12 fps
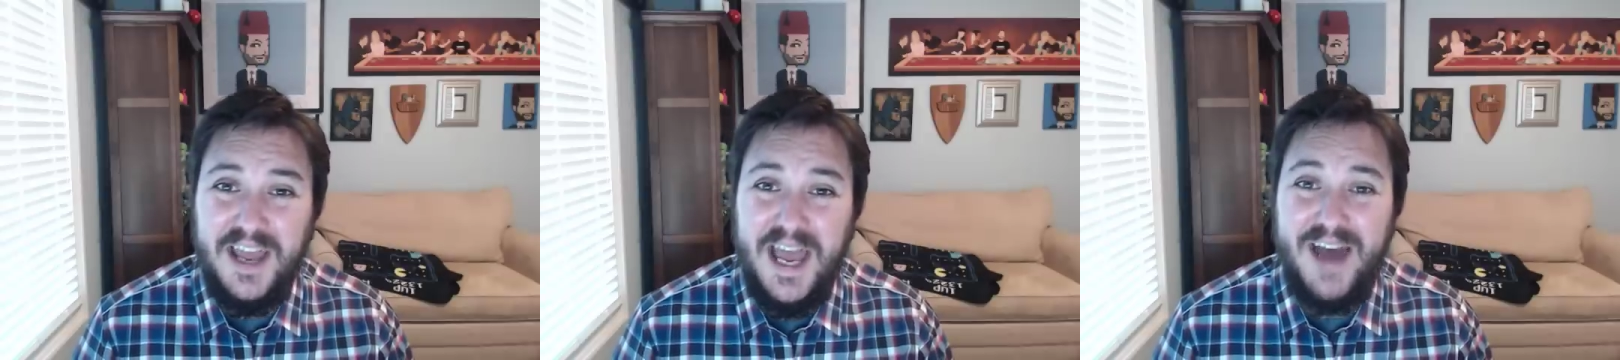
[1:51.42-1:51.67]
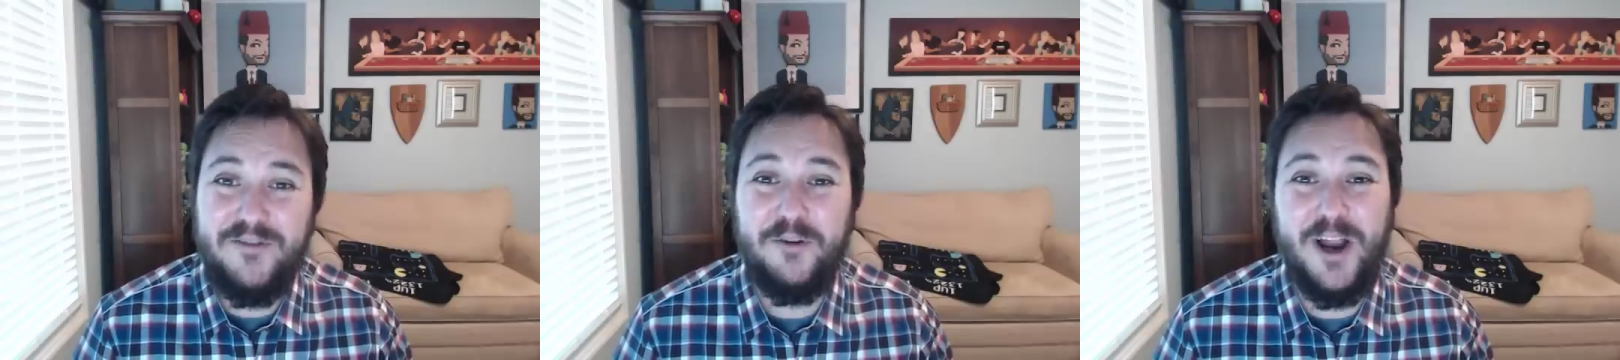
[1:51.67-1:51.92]

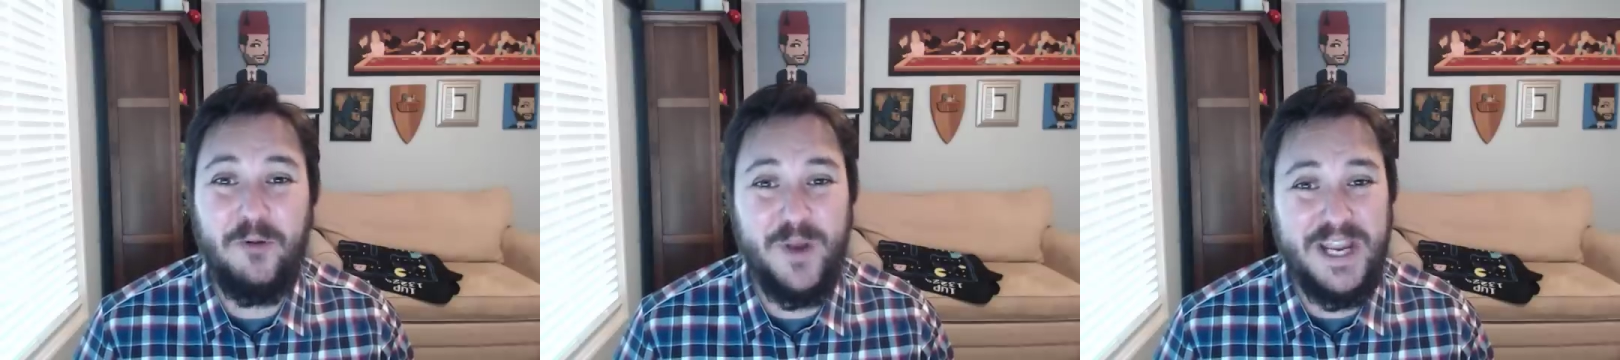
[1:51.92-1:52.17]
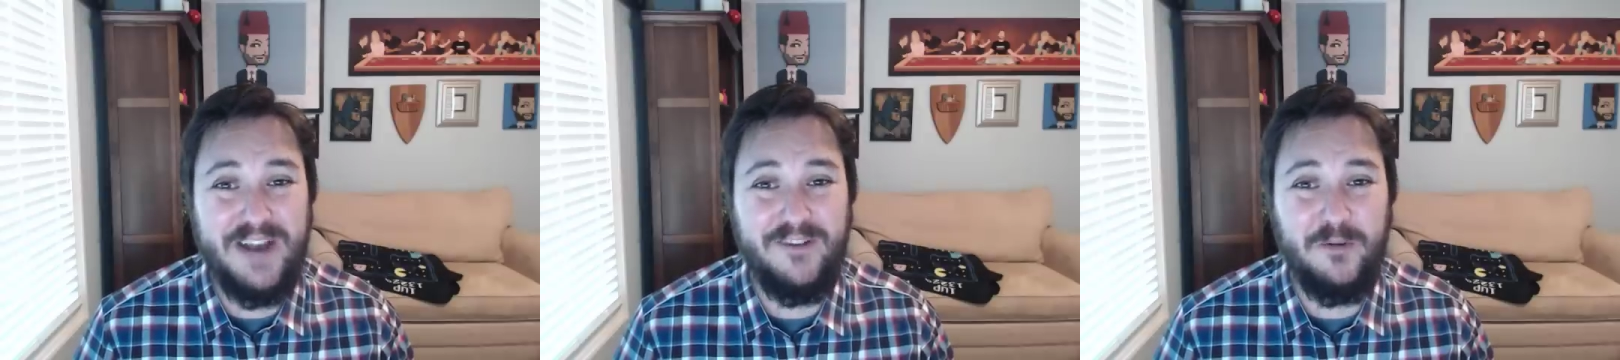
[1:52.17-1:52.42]
Have a great
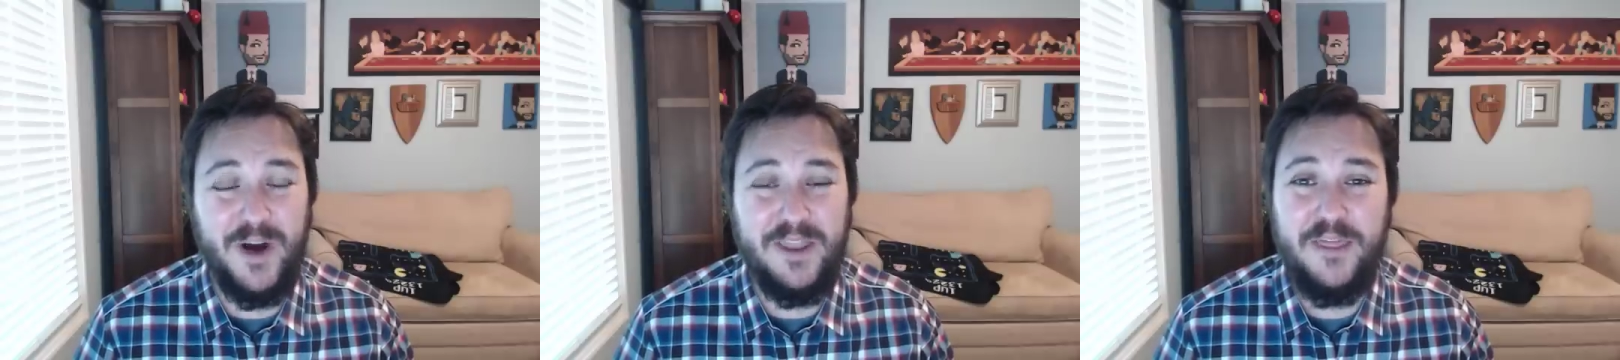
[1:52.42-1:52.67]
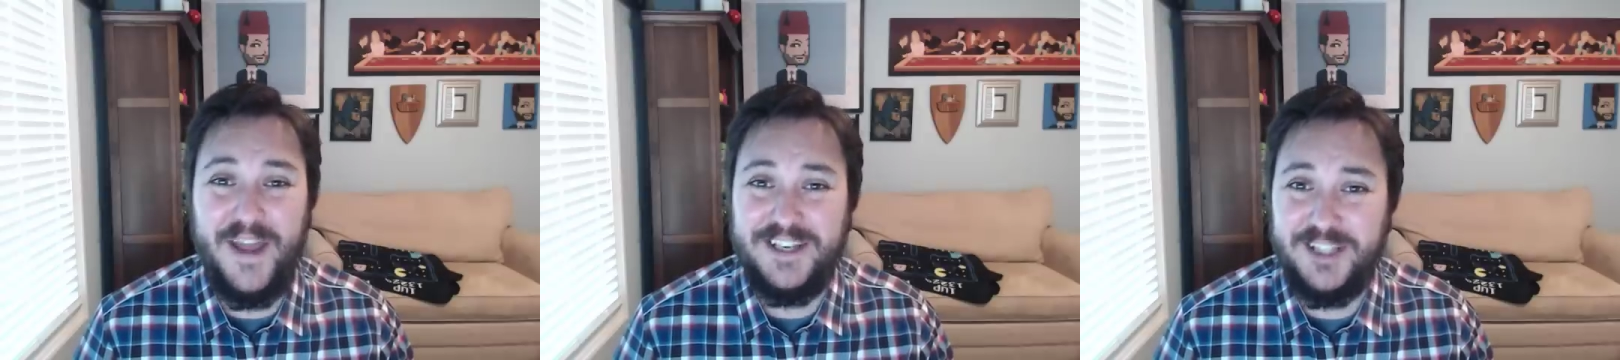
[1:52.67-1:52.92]
week,
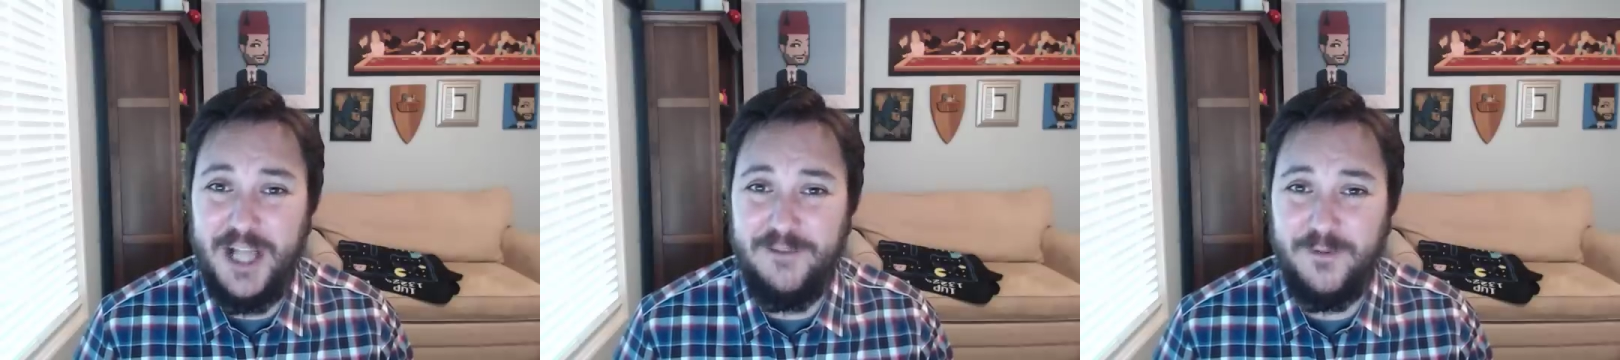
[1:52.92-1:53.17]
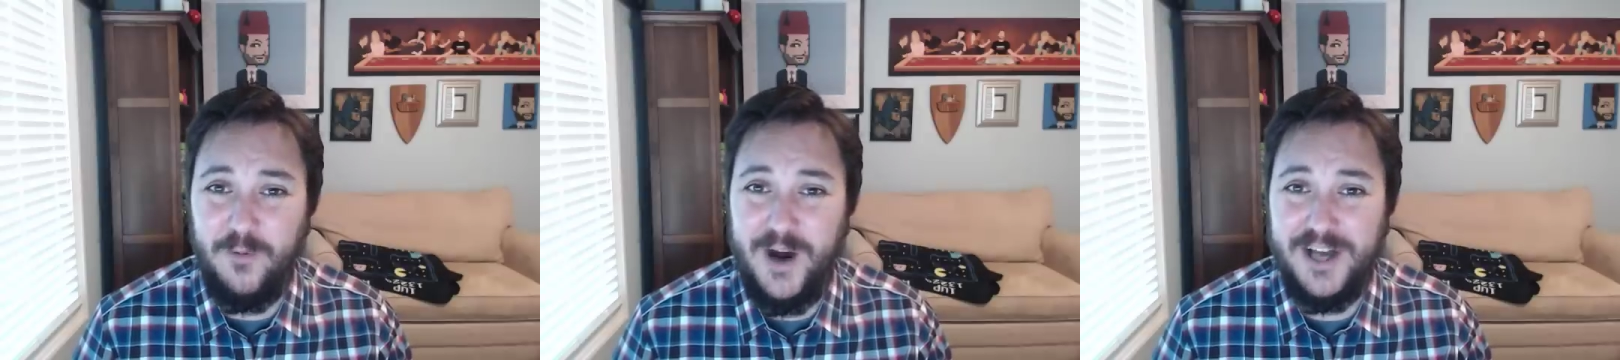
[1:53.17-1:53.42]
everyone. Thanks a lot
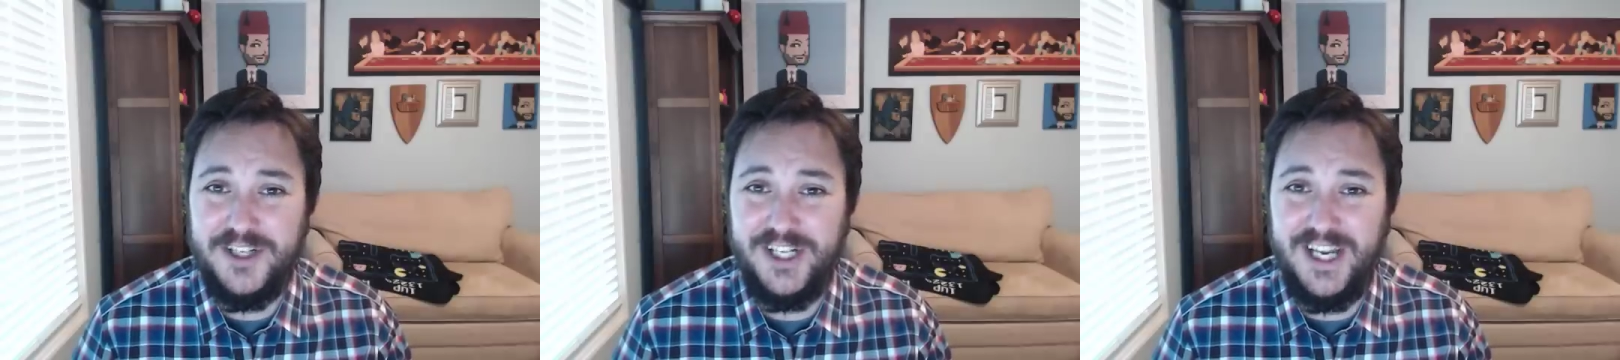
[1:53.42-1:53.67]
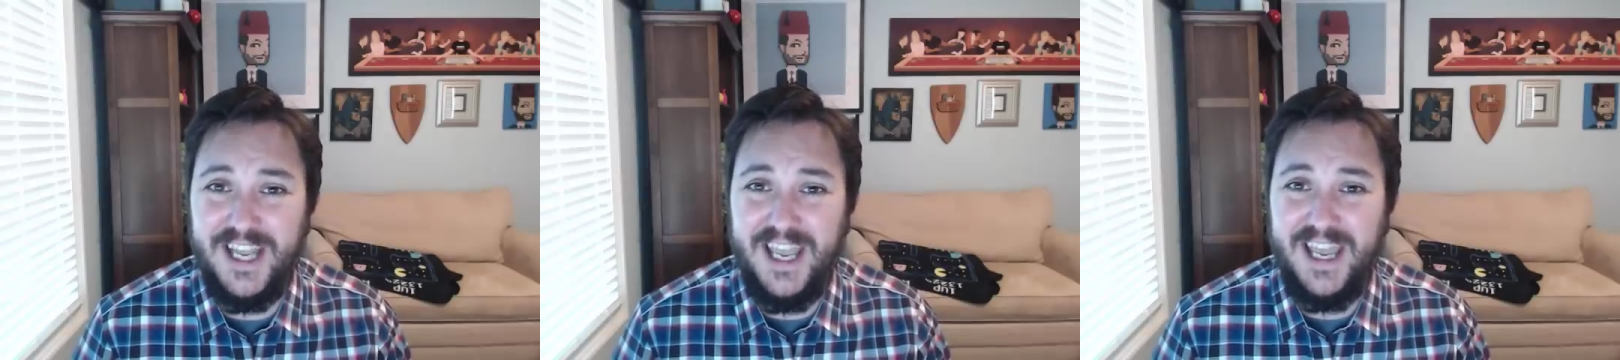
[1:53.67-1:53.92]
for watching,